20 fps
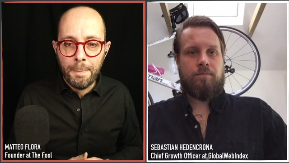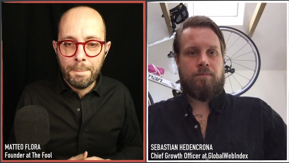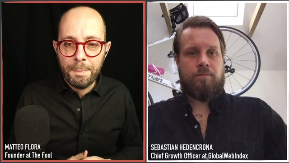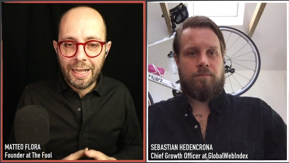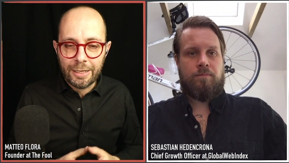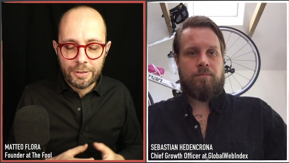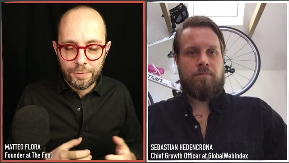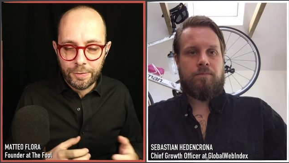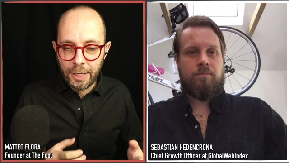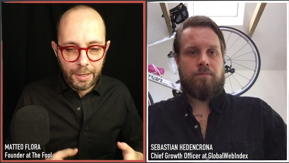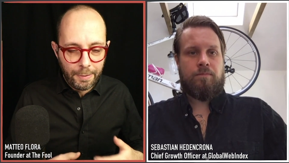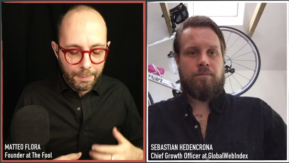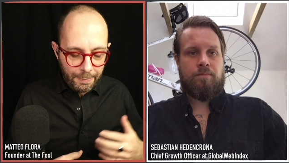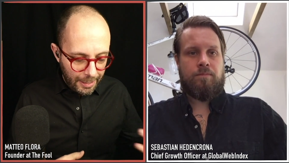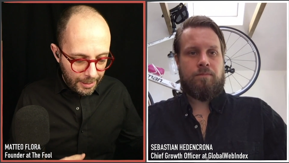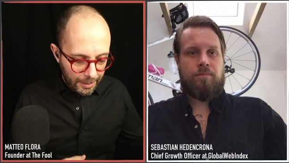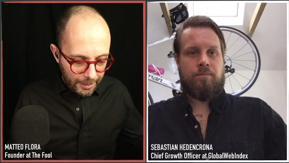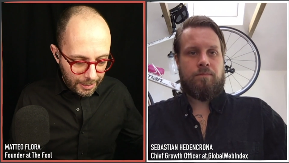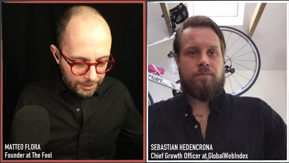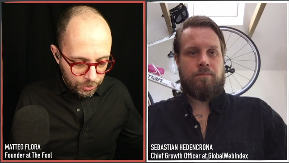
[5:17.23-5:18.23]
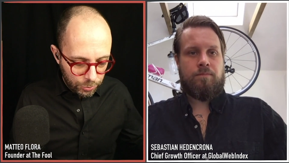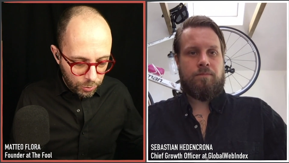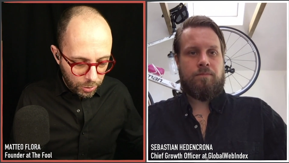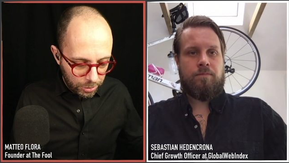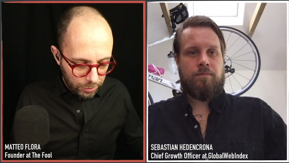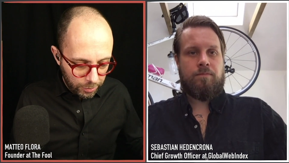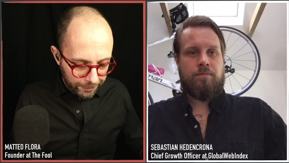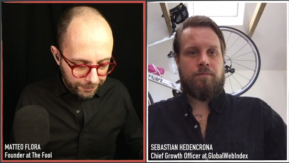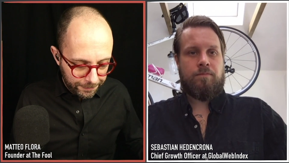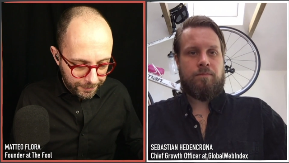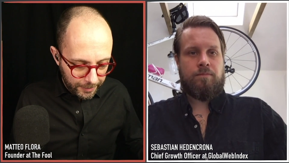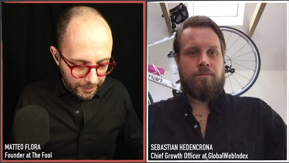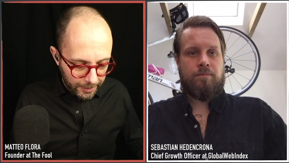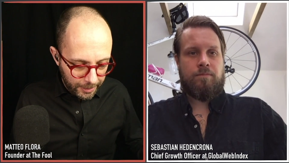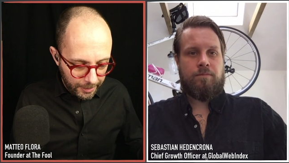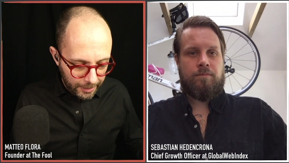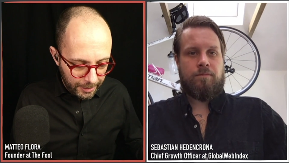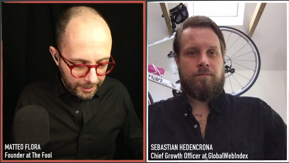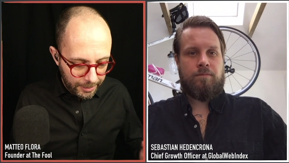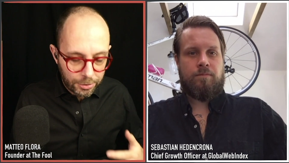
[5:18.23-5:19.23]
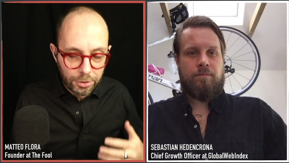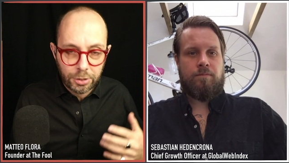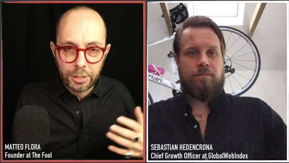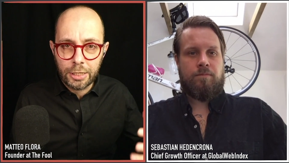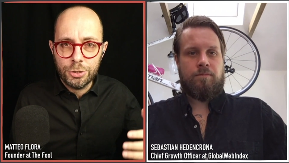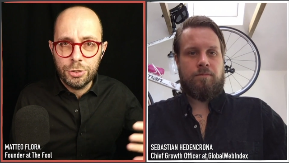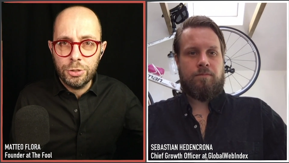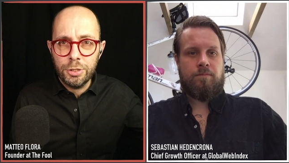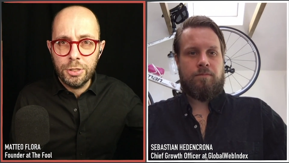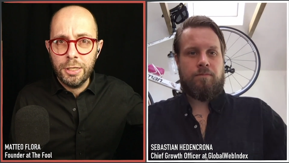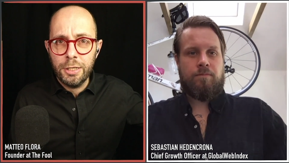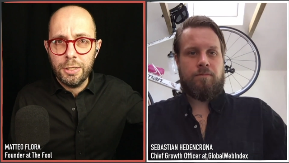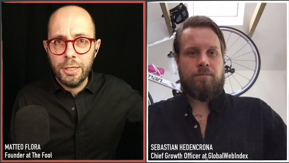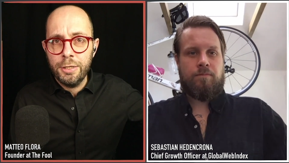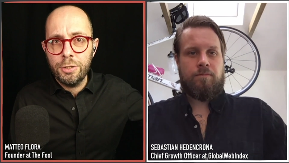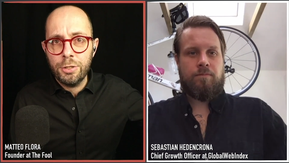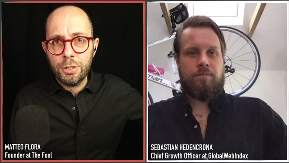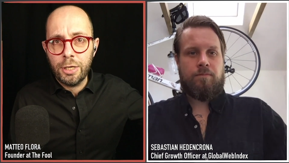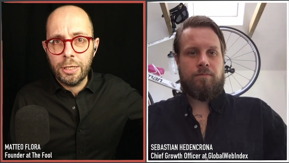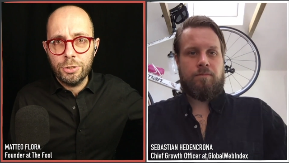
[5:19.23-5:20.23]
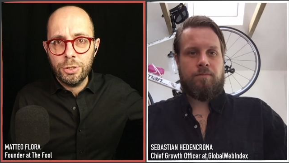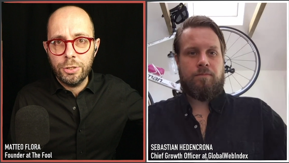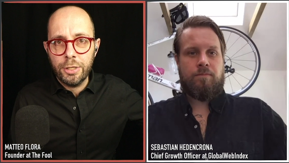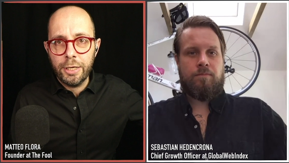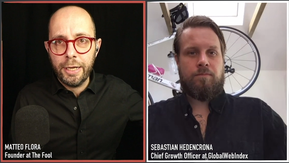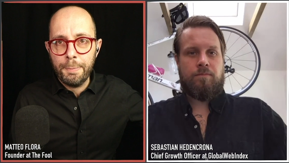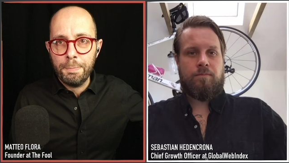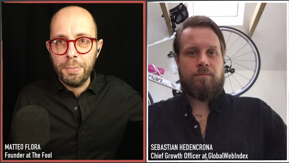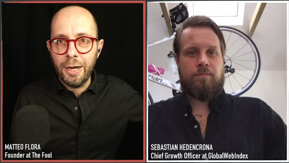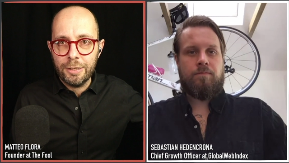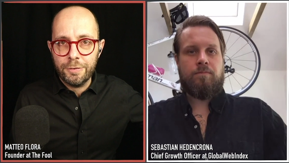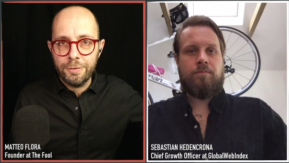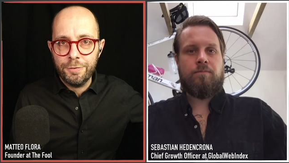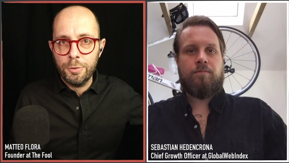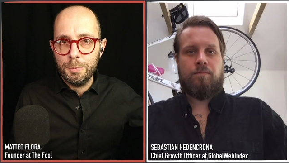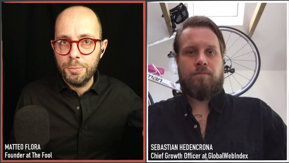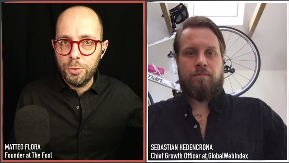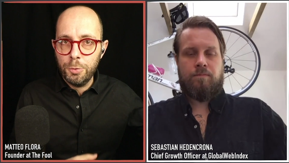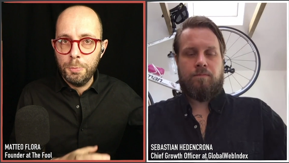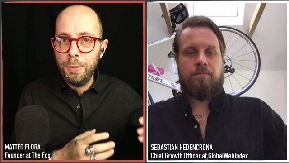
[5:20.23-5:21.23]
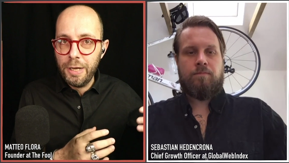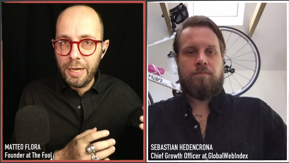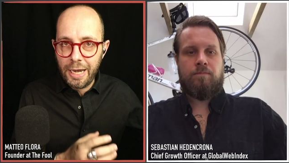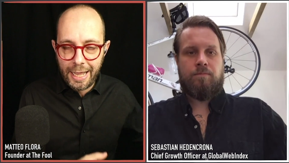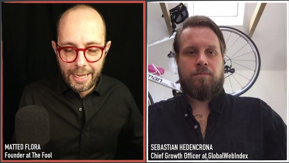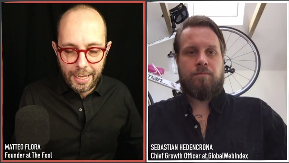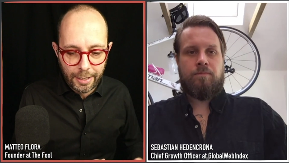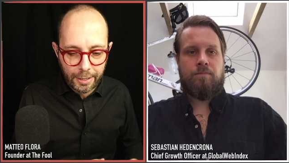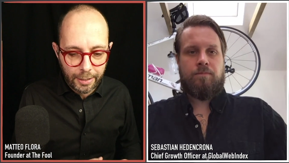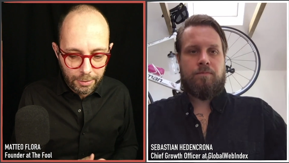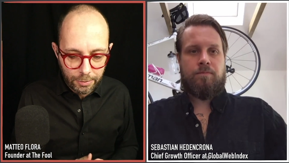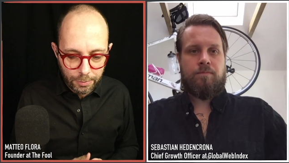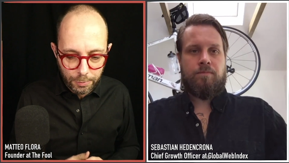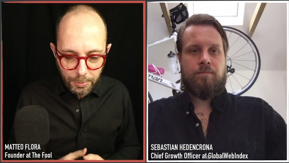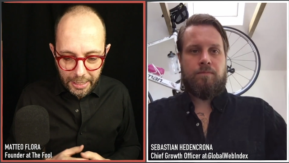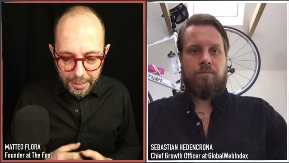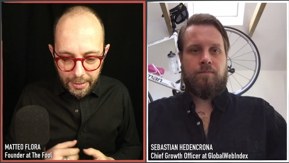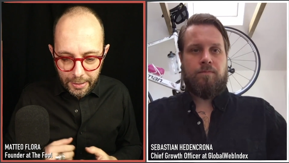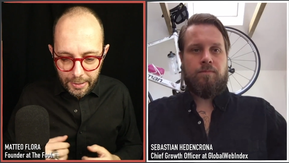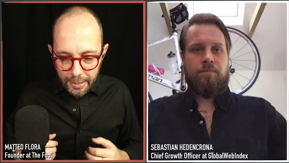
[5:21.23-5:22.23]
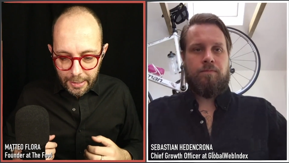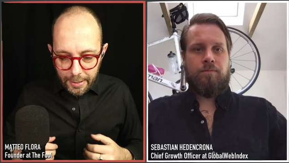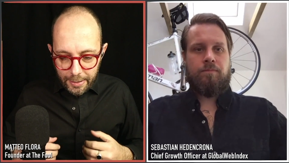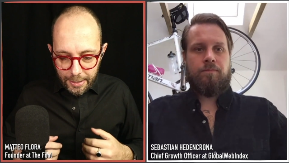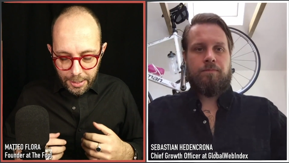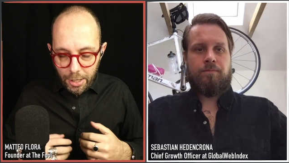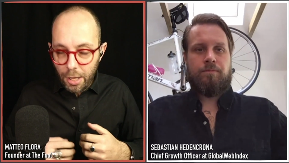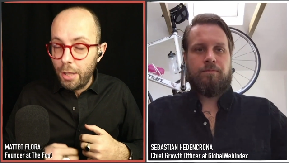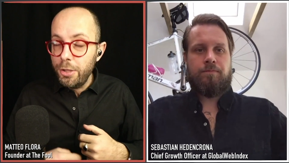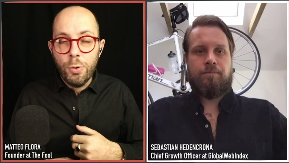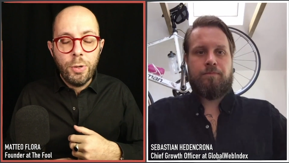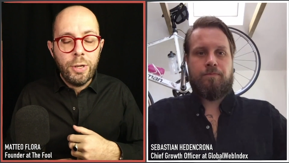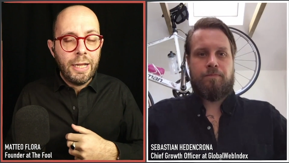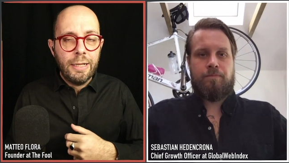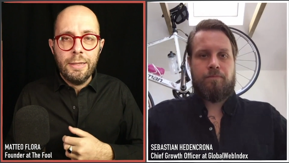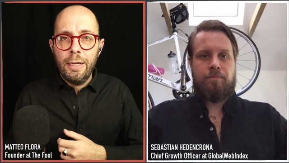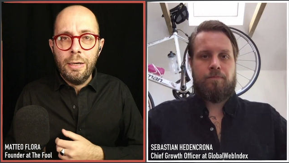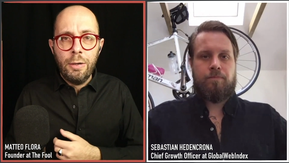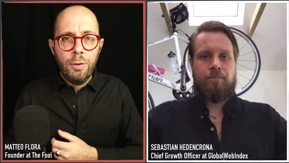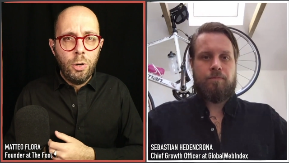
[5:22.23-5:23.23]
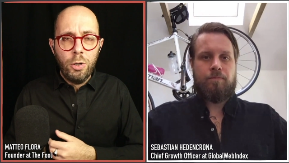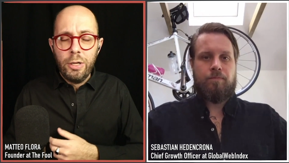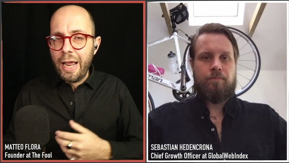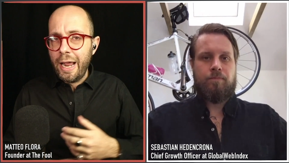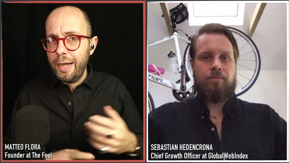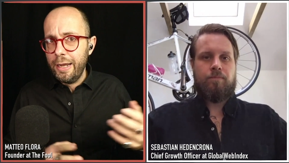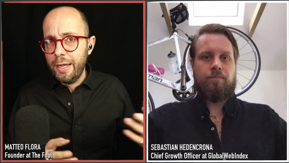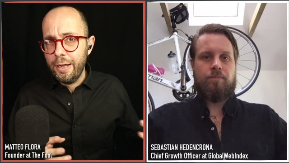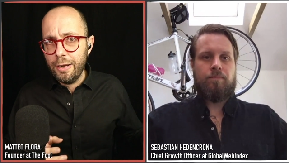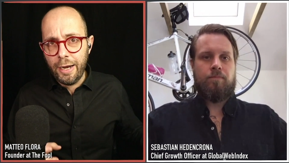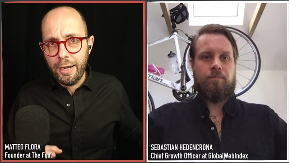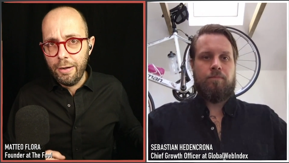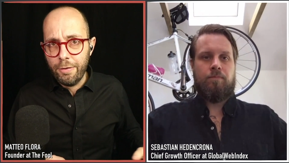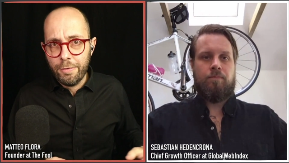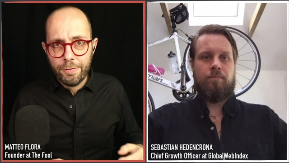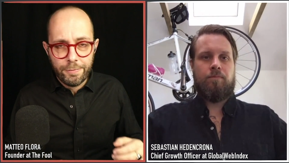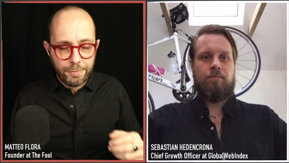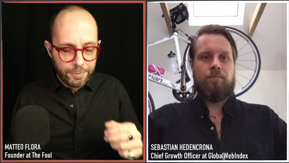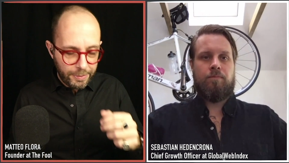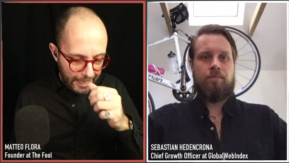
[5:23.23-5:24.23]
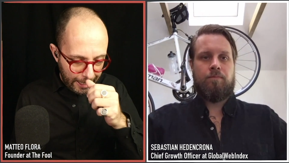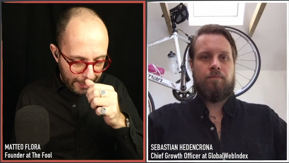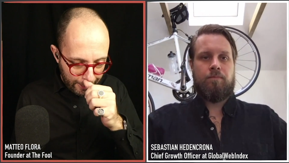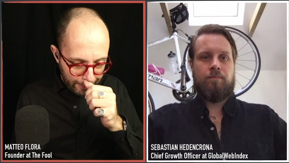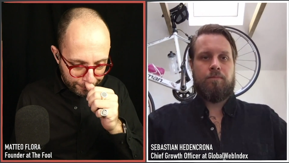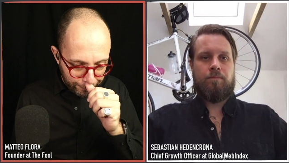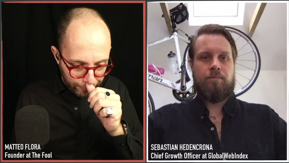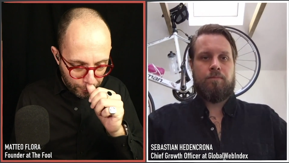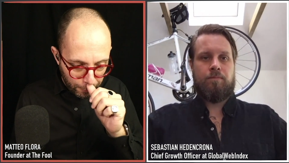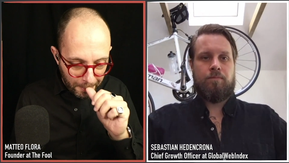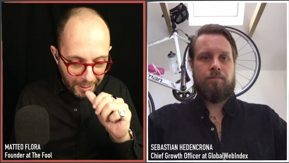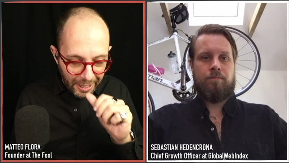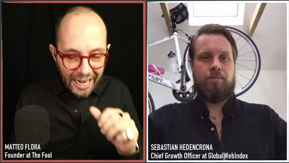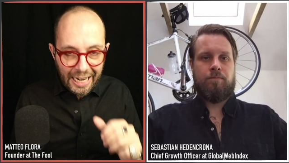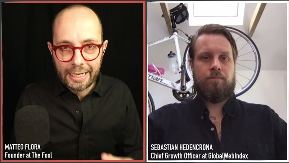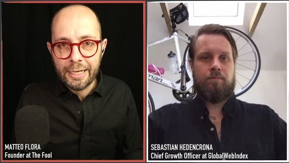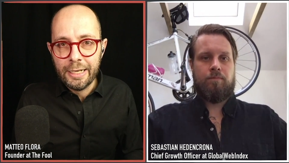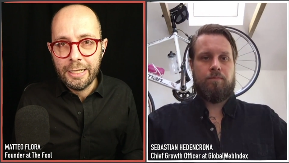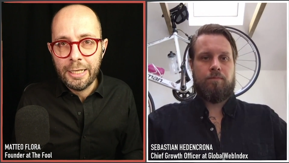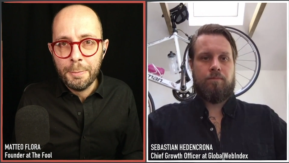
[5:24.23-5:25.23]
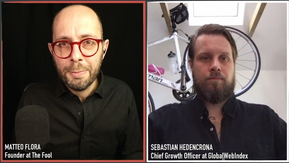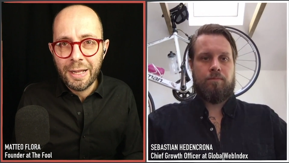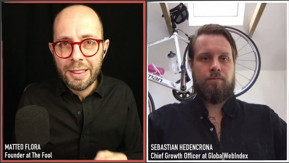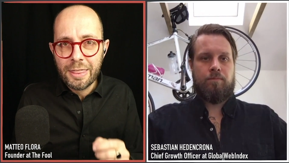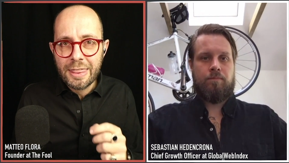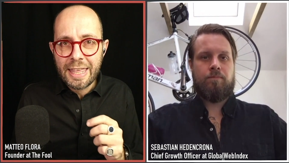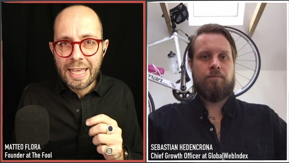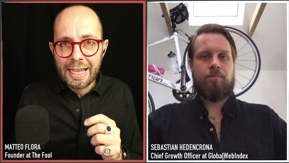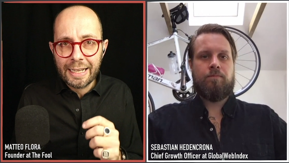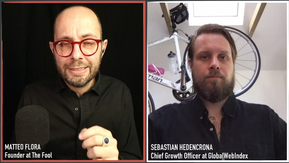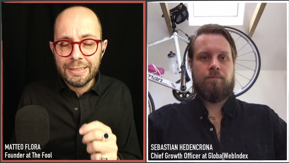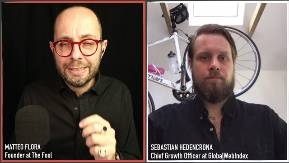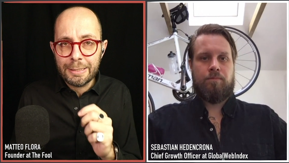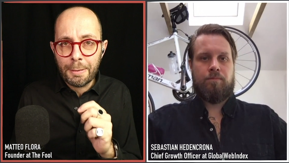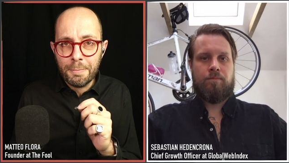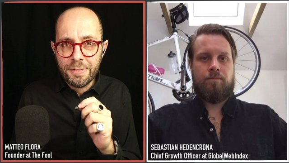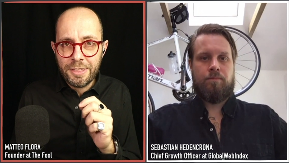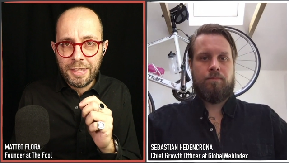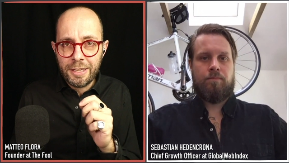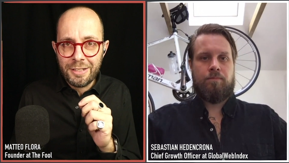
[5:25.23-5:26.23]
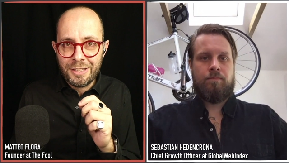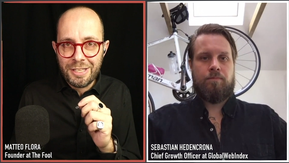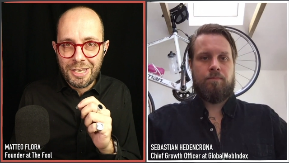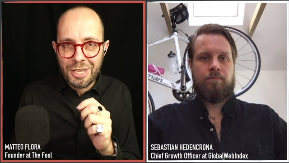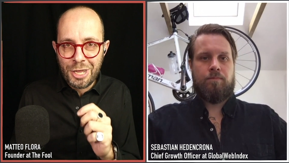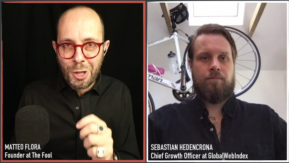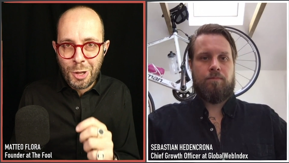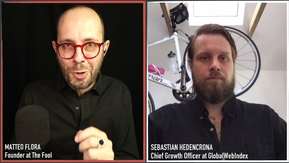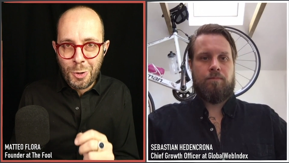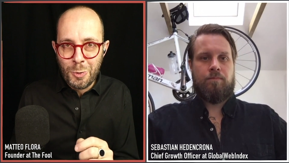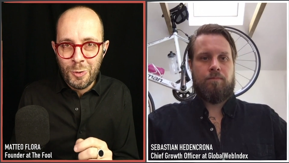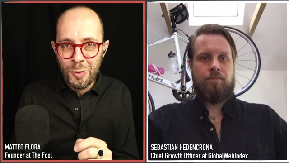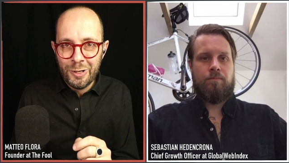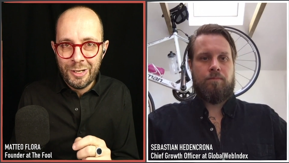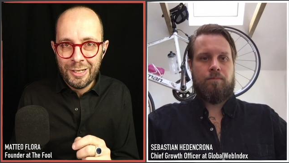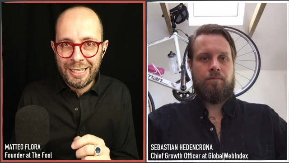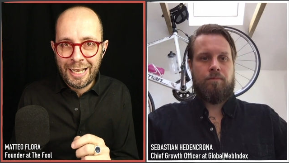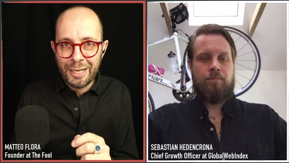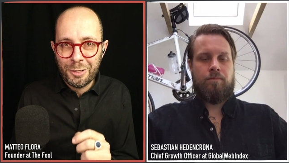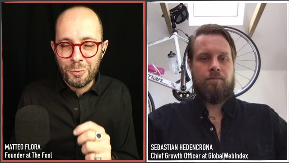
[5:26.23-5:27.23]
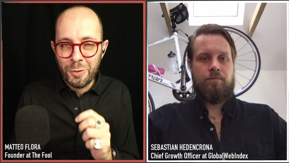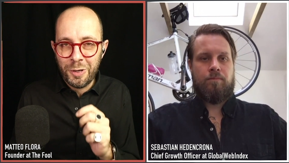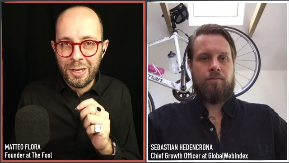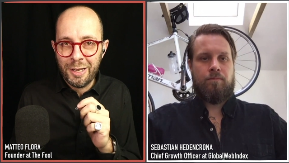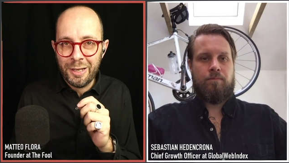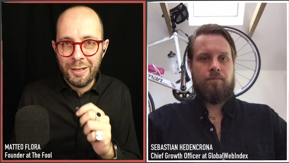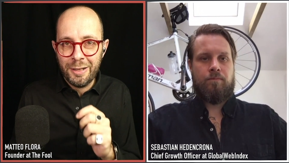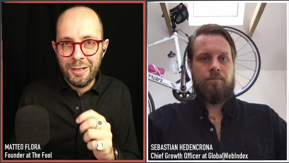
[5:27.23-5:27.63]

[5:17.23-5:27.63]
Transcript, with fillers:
Speaker 1: platform, a sort of introductionary platform to play around. But you can download any kind of data for marketing. But there is something new that we